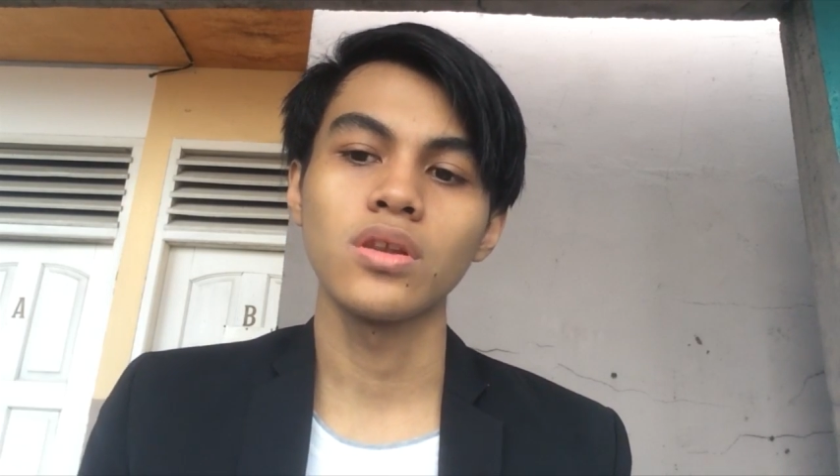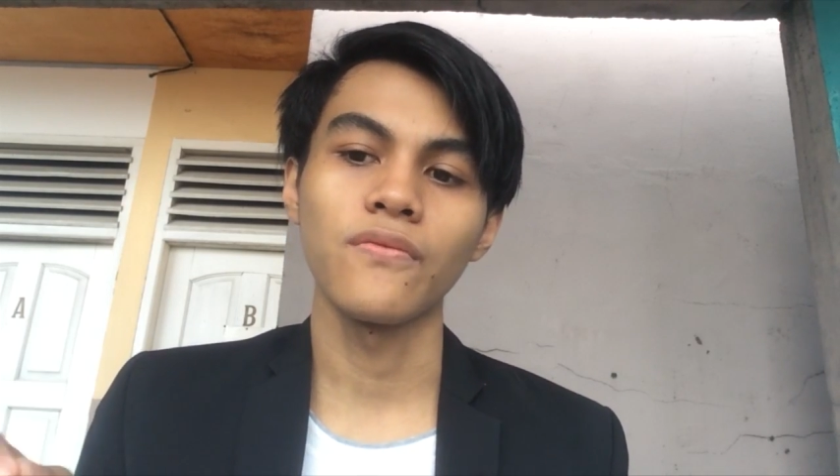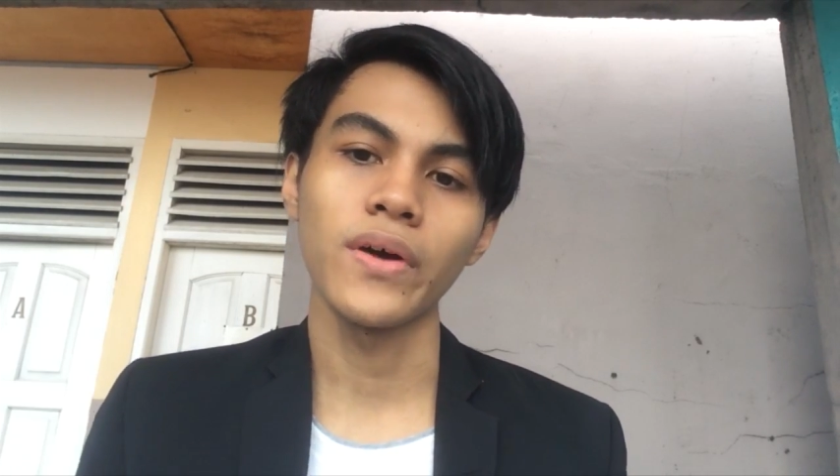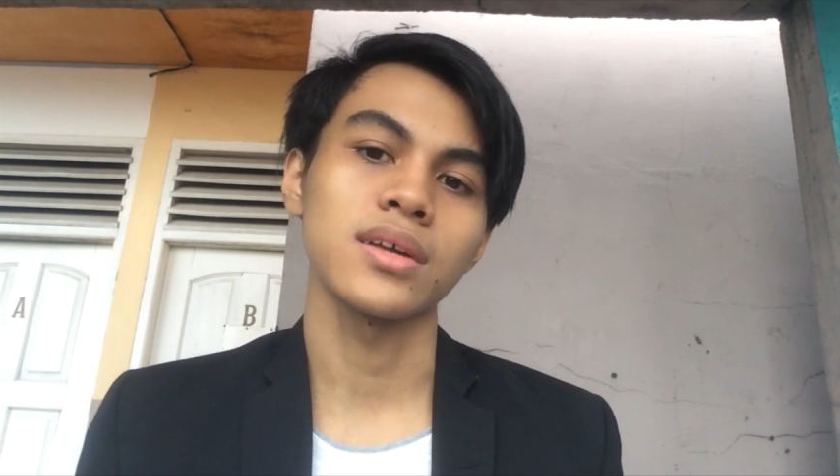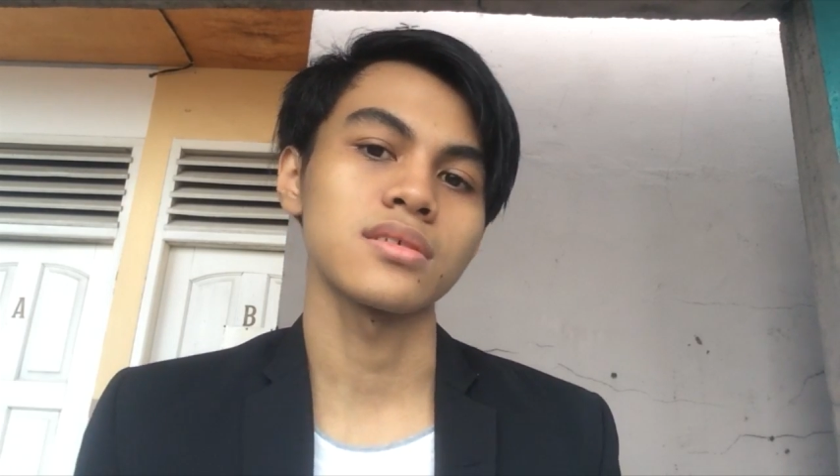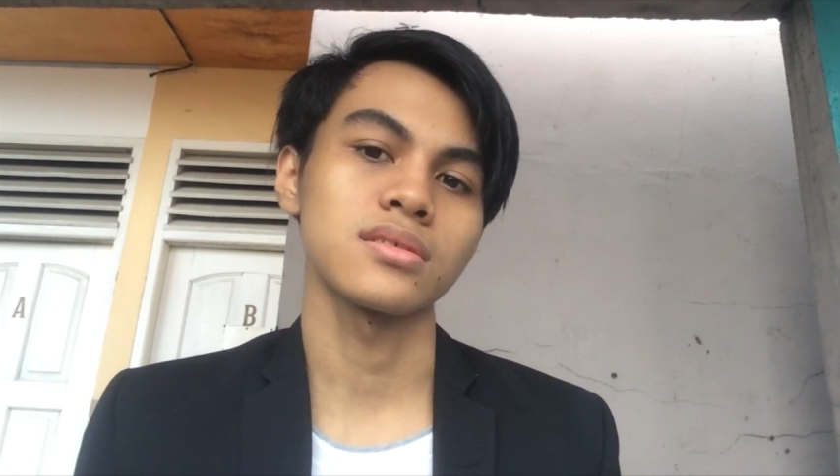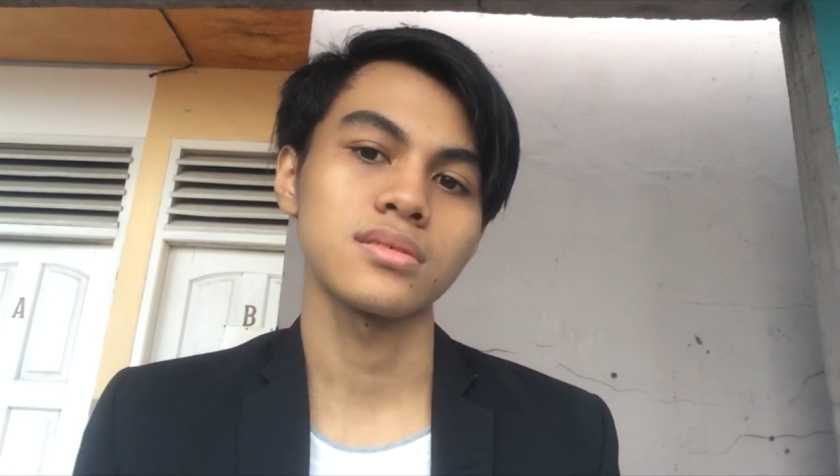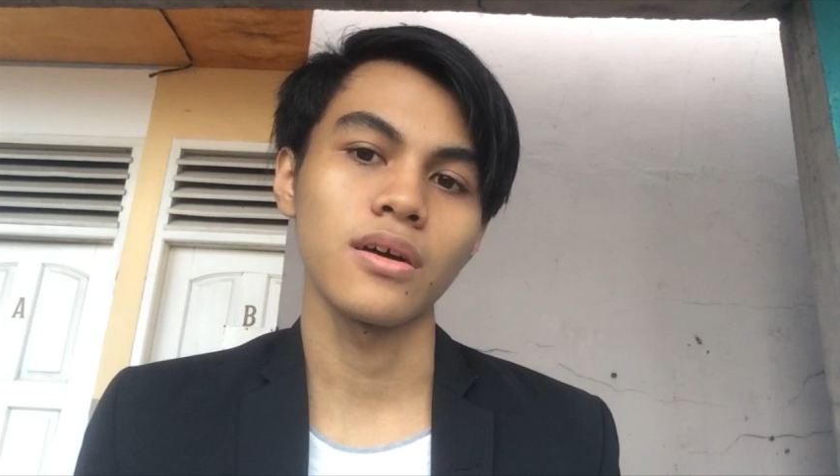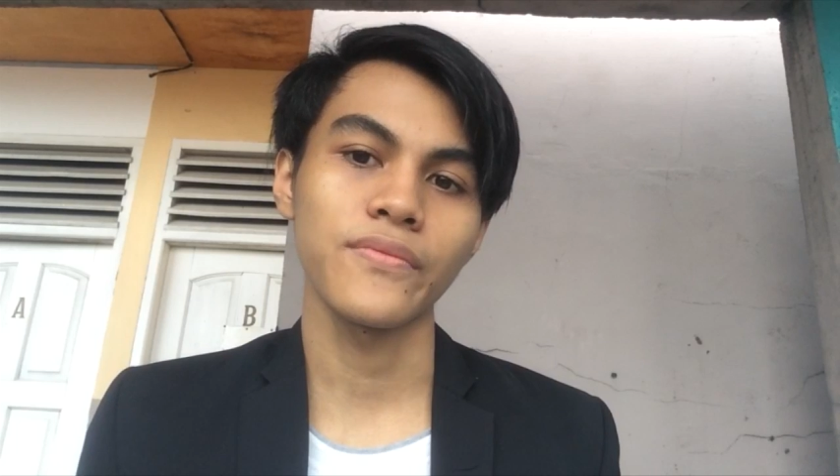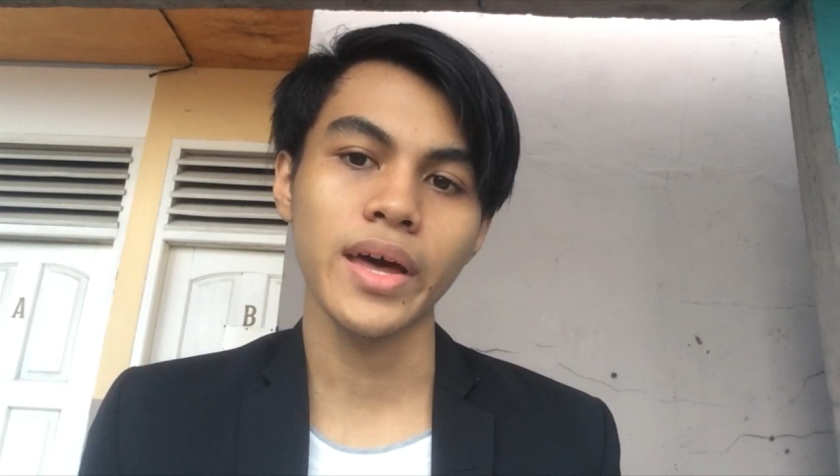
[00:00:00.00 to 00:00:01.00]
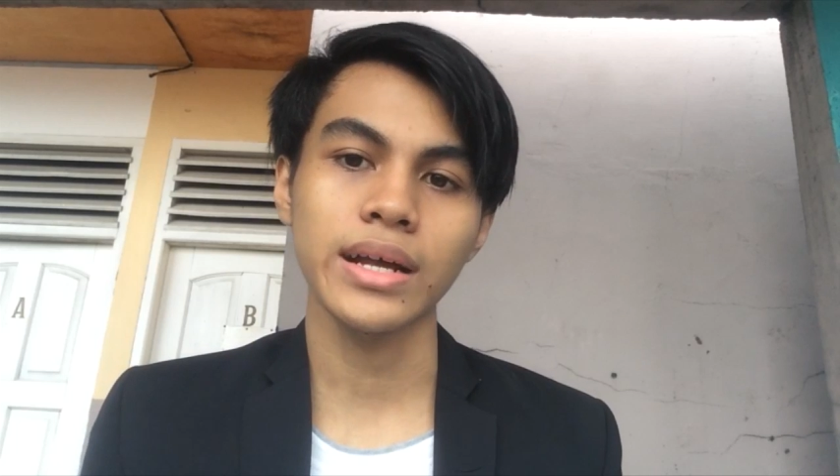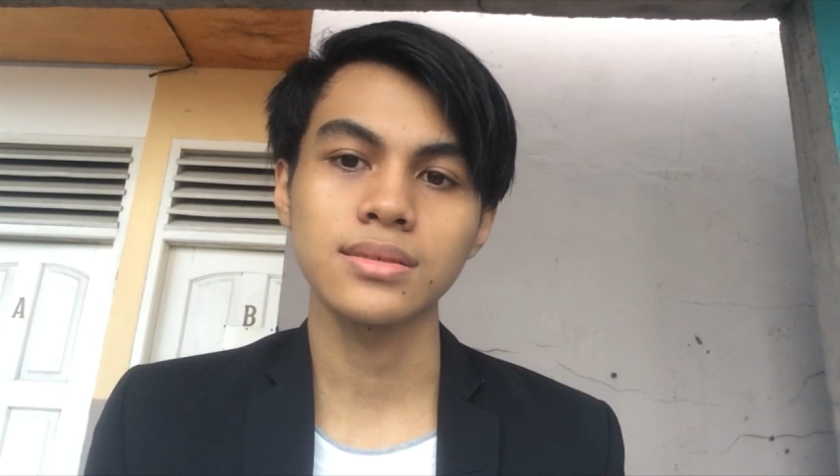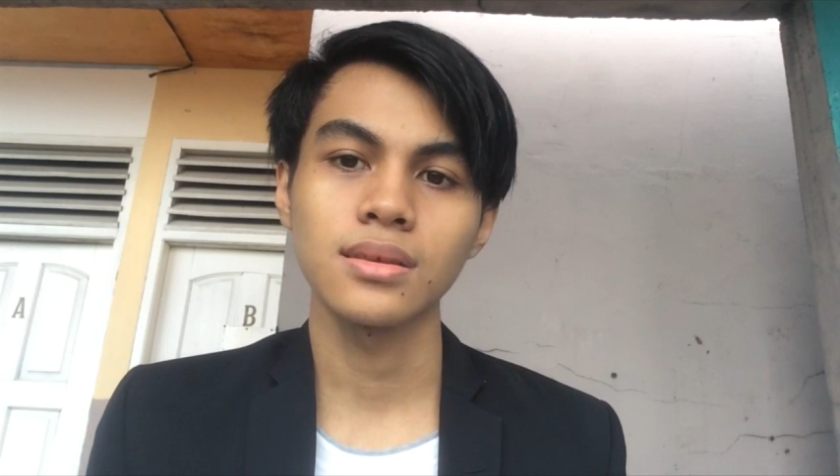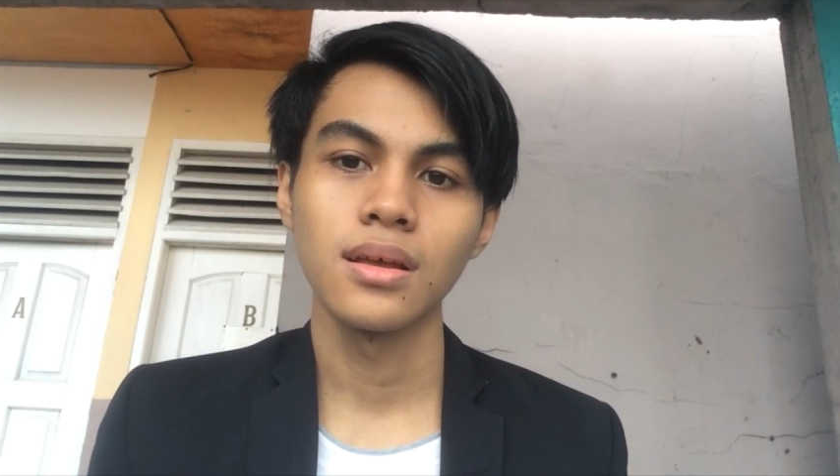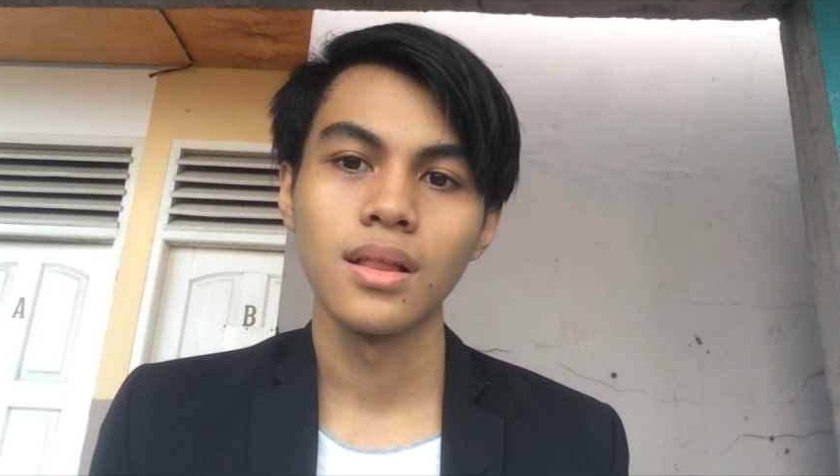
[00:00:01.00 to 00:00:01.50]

the functions of tax.